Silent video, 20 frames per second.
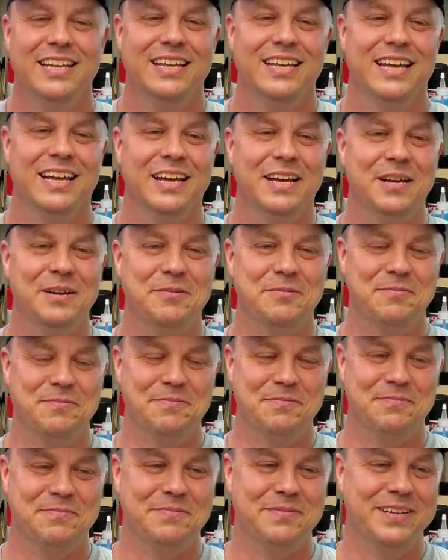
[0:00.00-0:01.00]

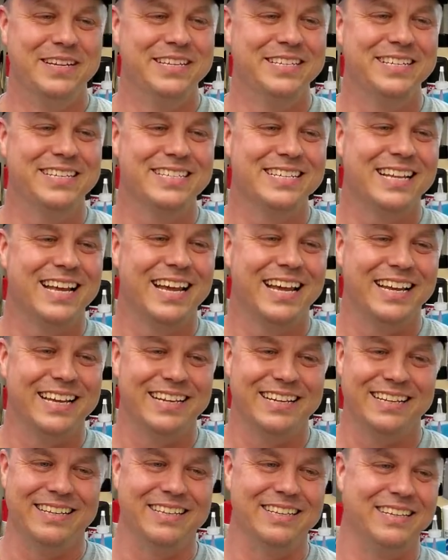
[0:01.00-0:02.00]
But it's just like,
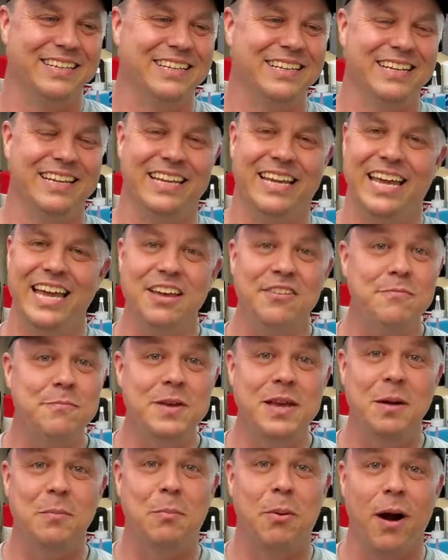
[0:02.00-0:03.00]
give
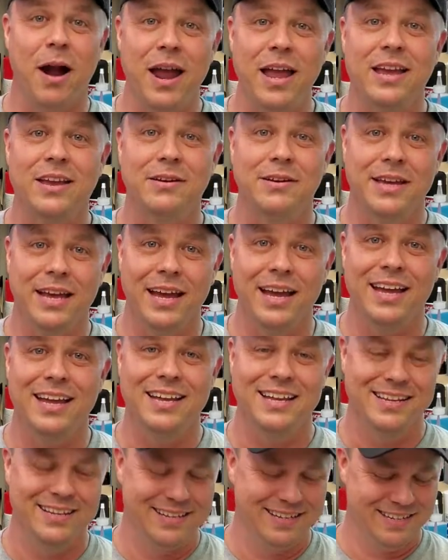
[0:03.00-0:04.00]
me a break,
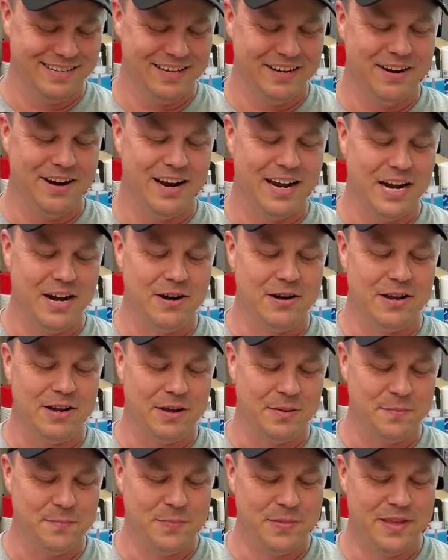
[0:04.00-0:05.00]
okay? All right, here we
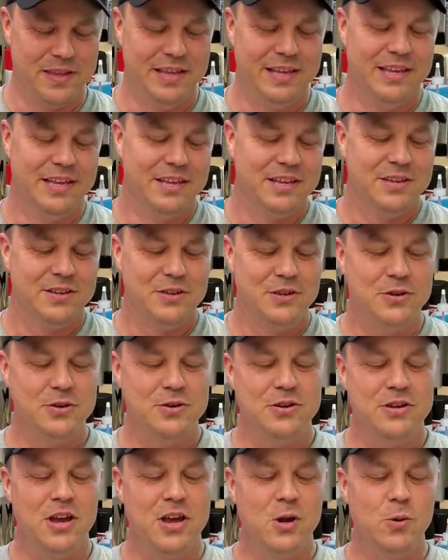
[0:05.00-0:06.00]
go. You
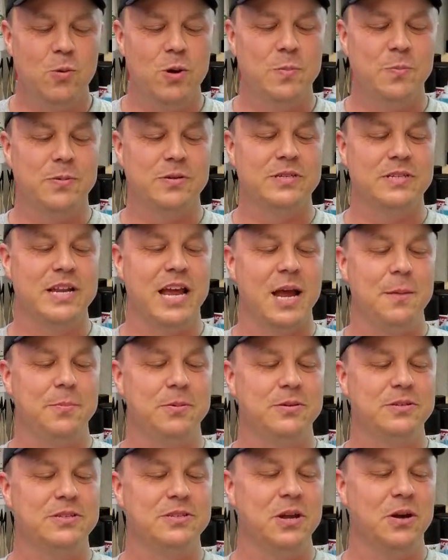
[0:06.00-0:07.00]
young
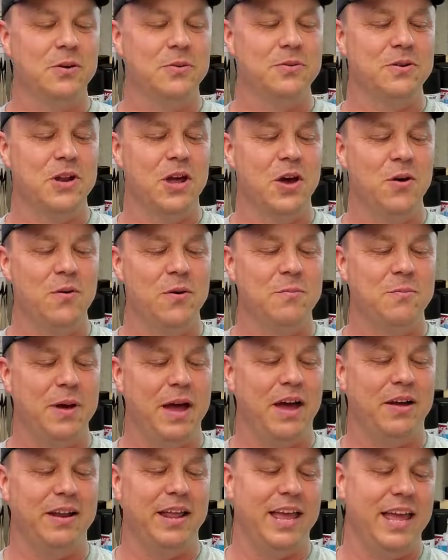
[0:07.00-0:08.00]
whippersnappers don't know
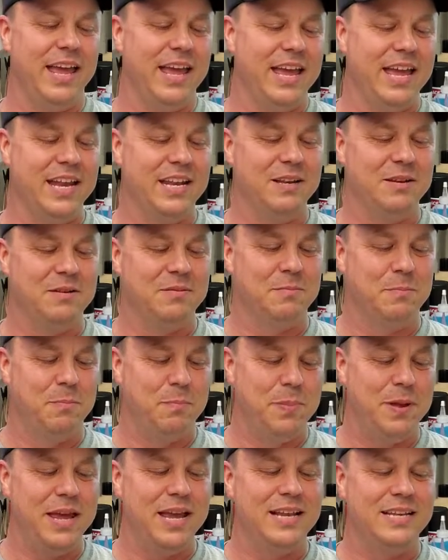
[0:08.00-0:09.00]
about Ed
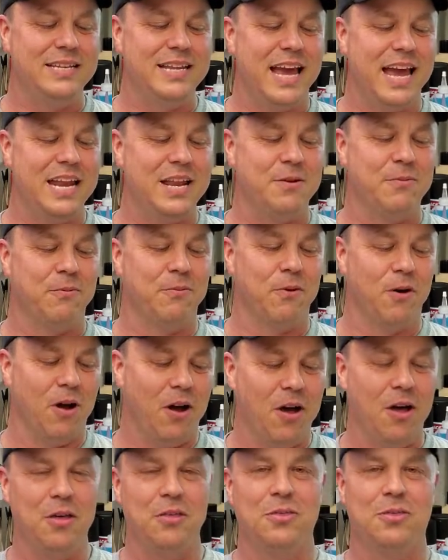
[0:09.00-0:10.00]
Big Daddy
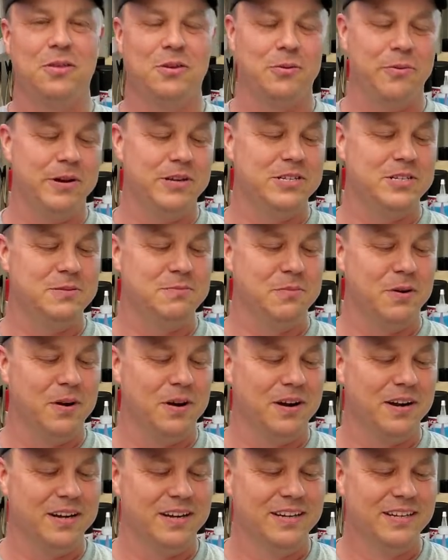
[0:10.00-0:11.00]
Roth? Question
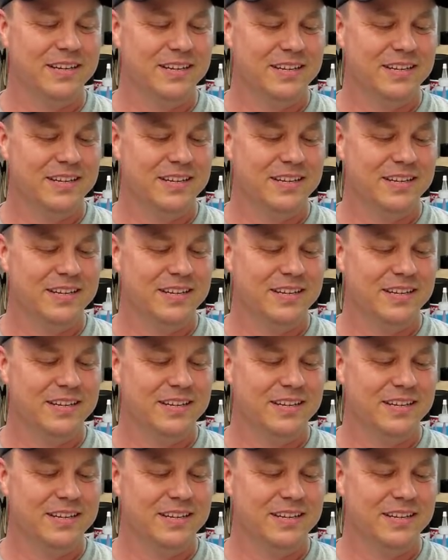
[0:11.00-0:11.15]
mark.